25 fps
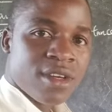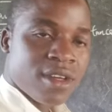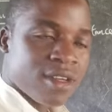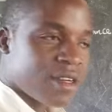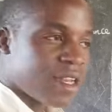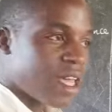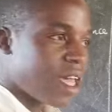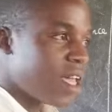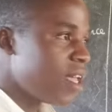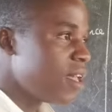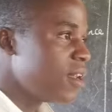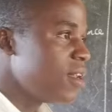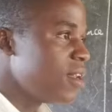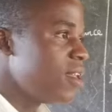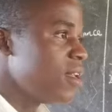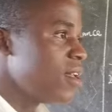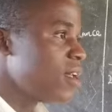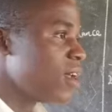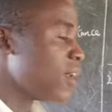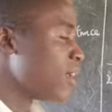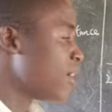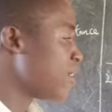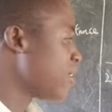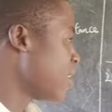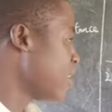Then
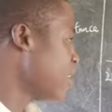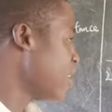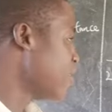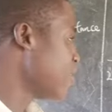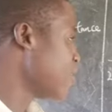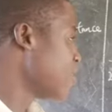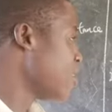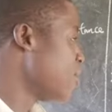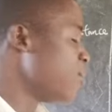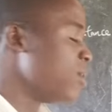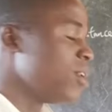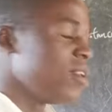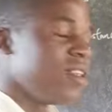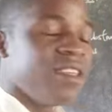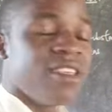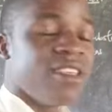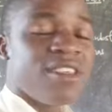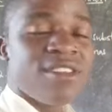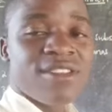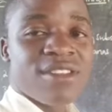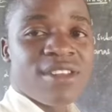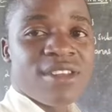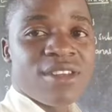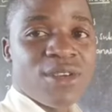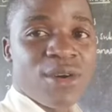another enzyme in
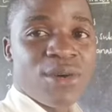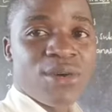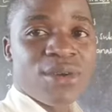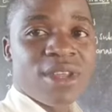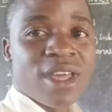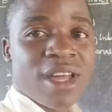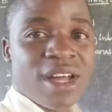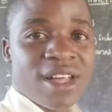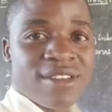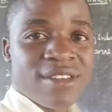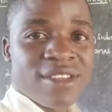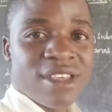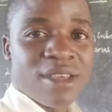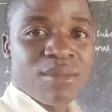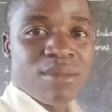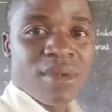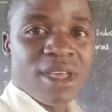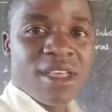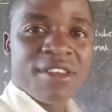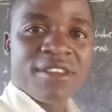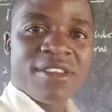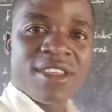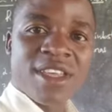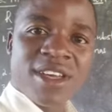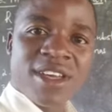yeast, known as
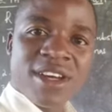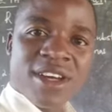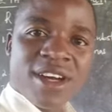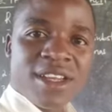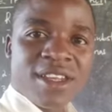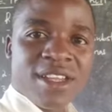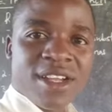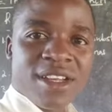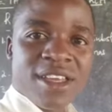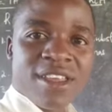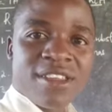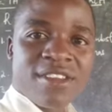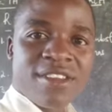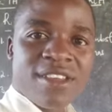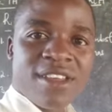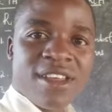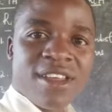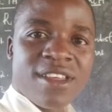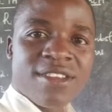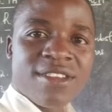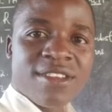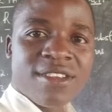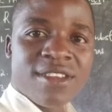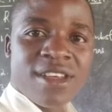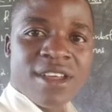amase,
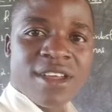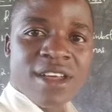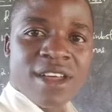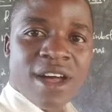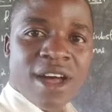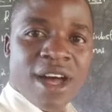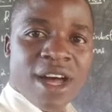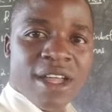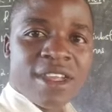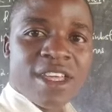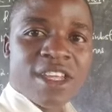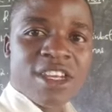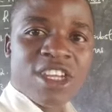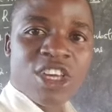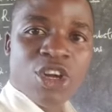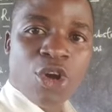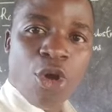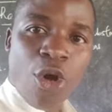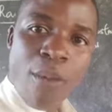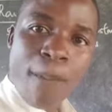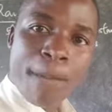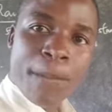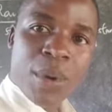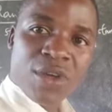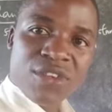catalyzes the
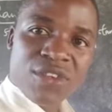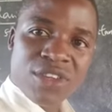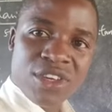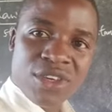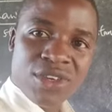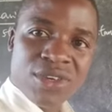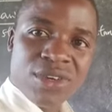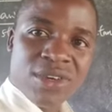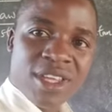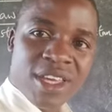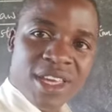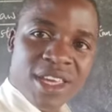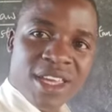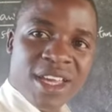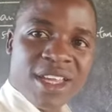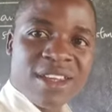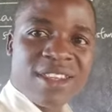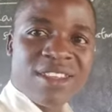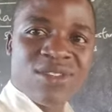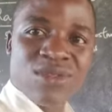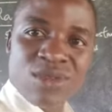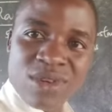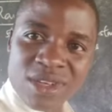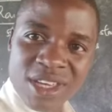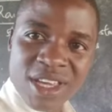decomposition. Here it
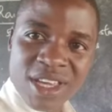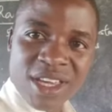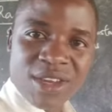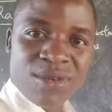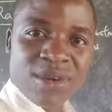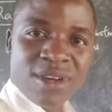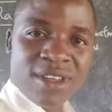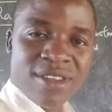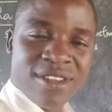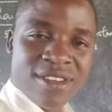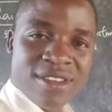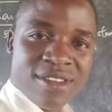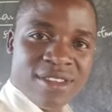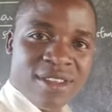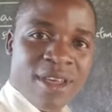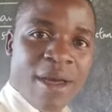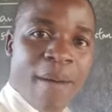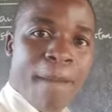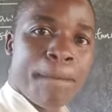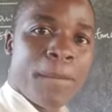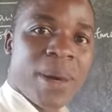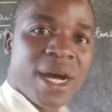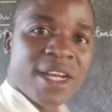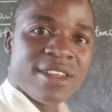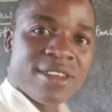is not hydrolysis,
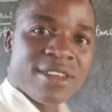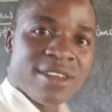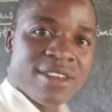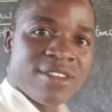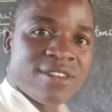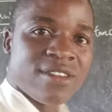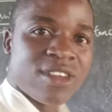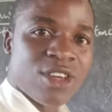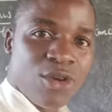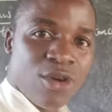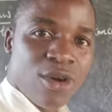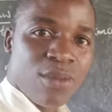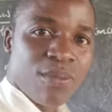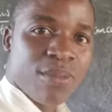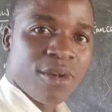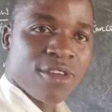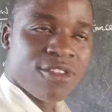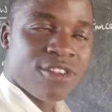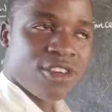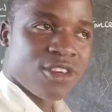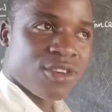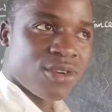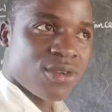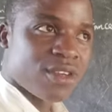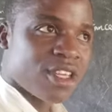but it is
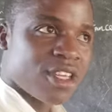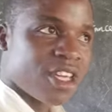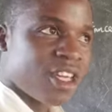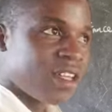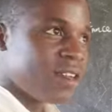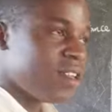decomposition.